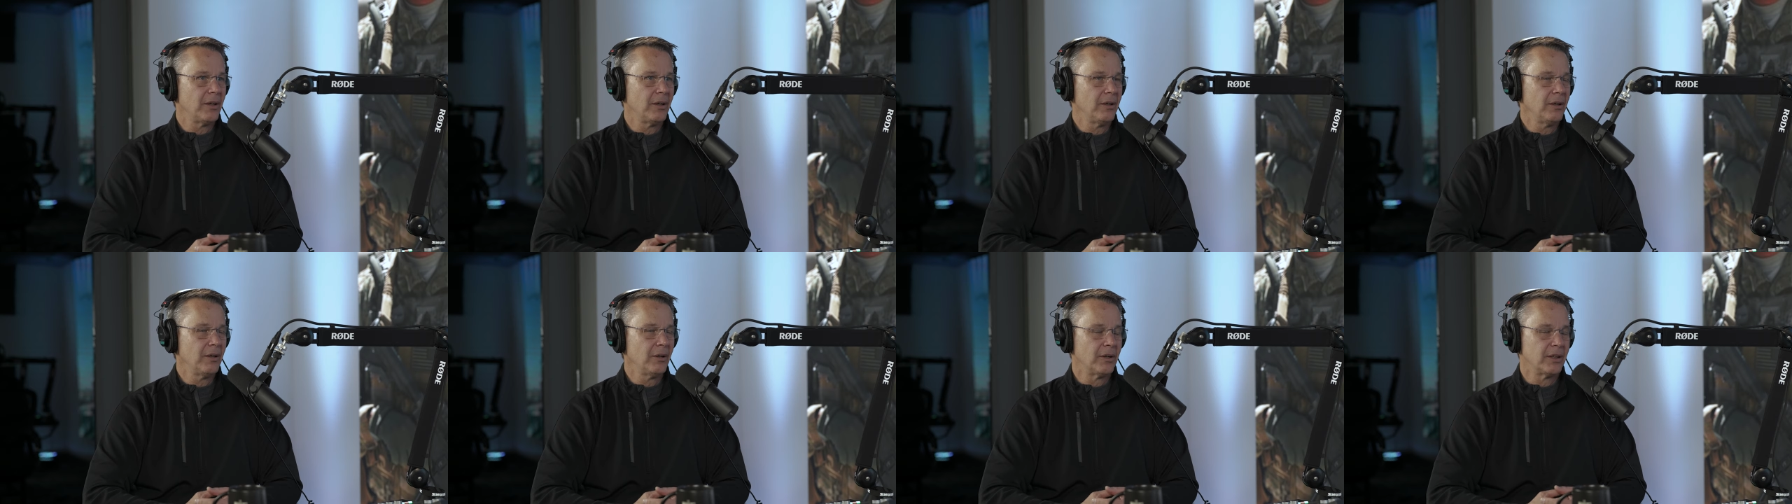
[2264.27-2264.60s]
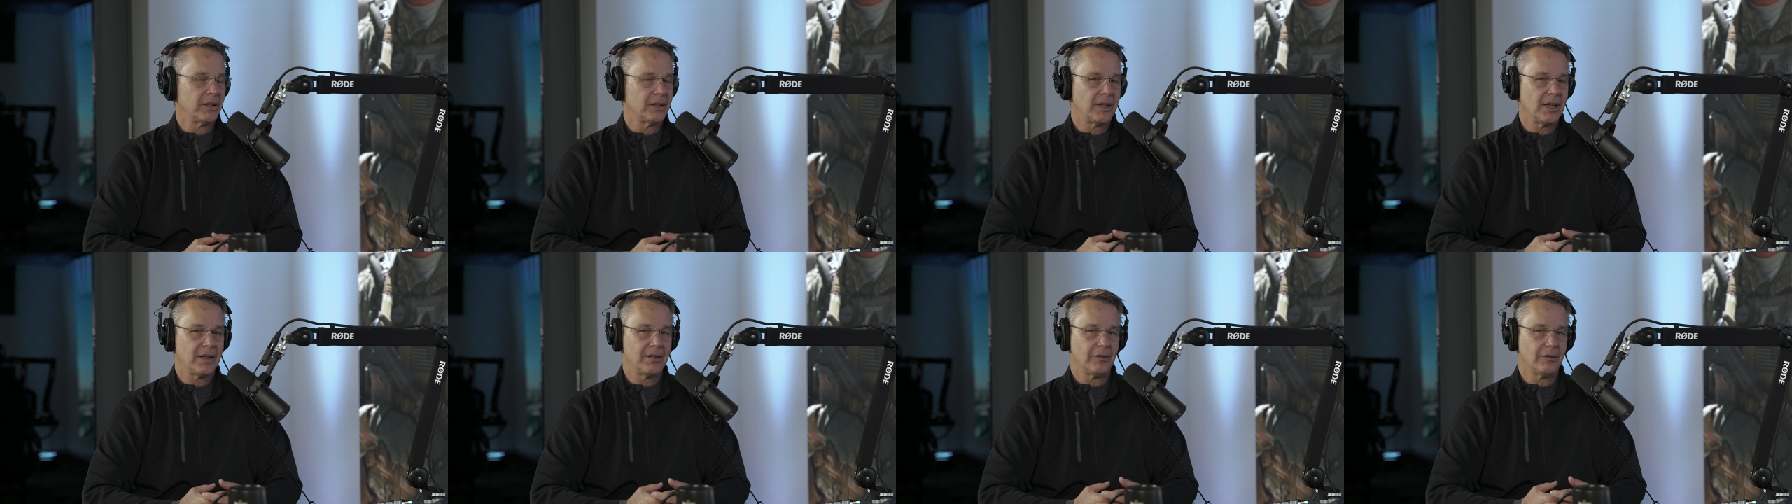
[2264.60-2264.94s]
do
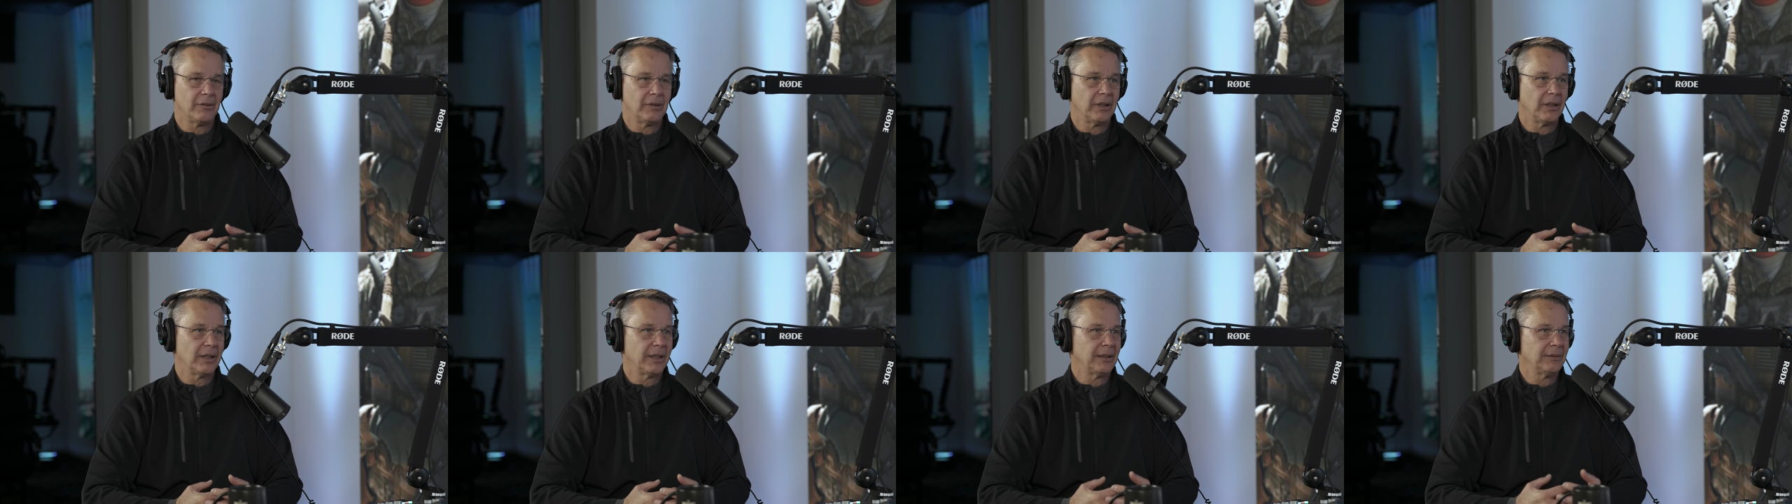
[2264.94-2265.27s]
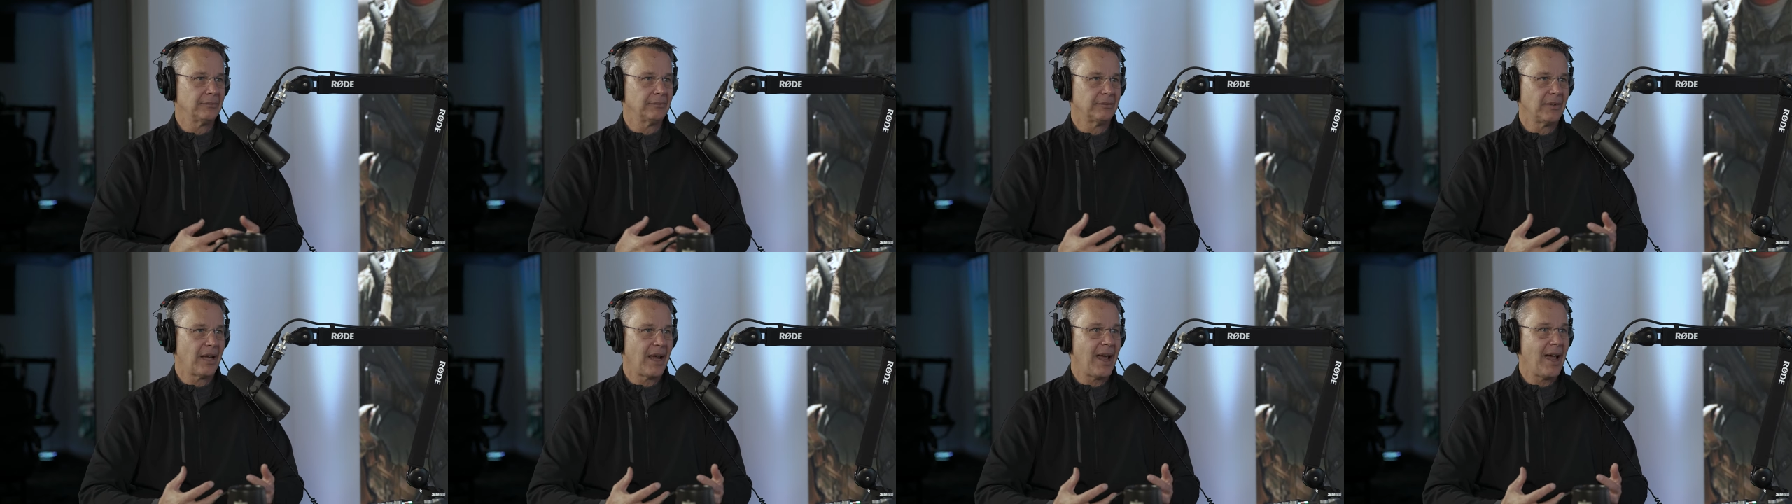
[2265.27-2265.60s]
or didn't
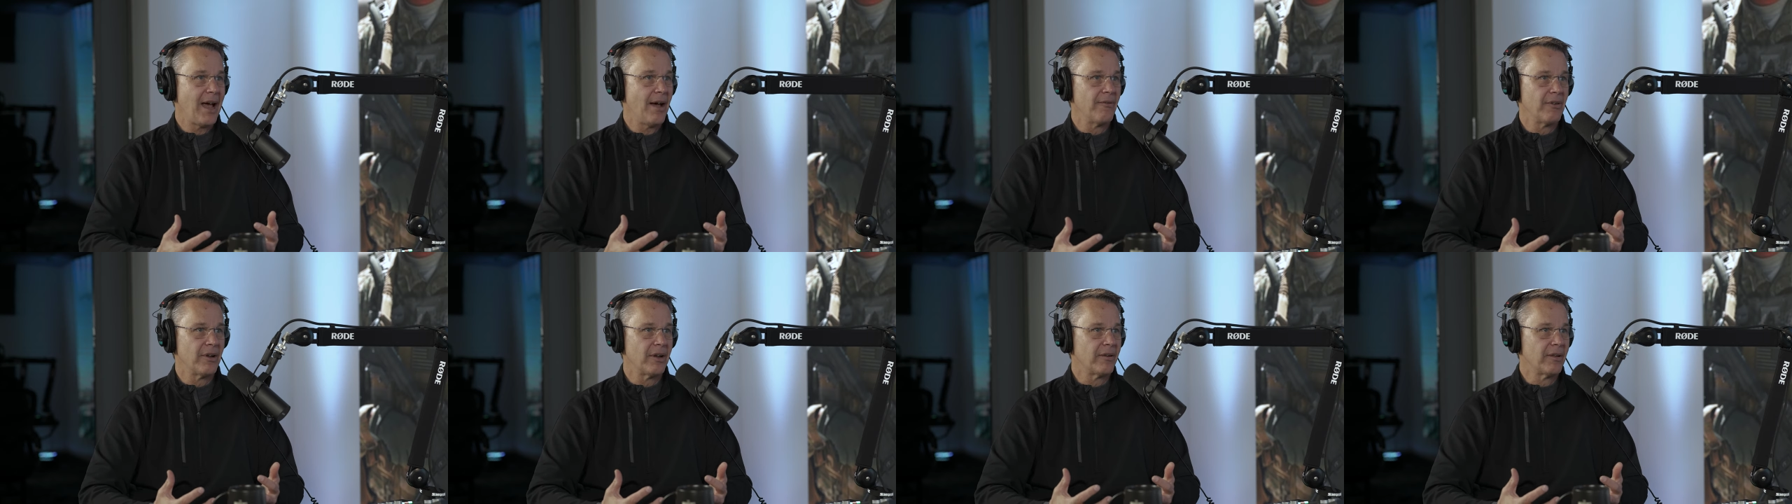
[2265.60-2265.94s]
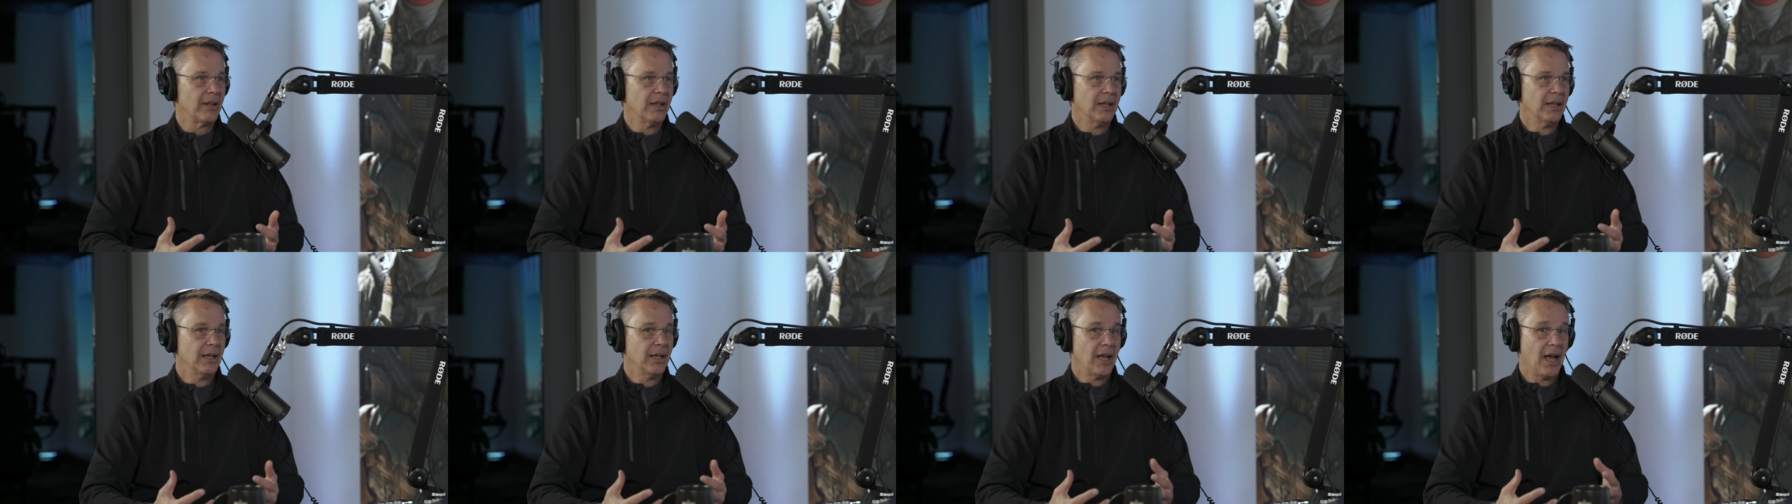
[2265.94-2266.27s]
really have a,